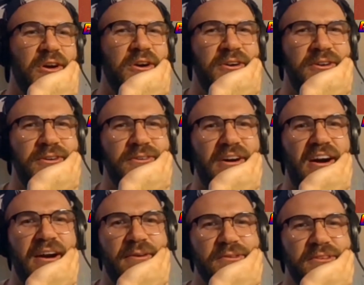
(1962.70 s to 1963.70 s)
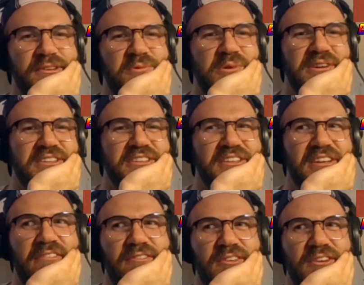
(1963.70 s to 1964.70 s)
Oh, I really wanted to
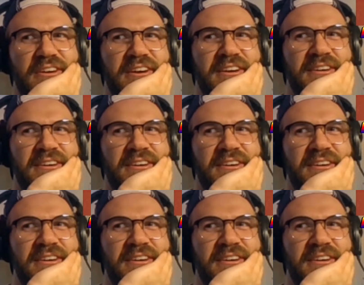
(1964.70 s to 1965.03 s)
cover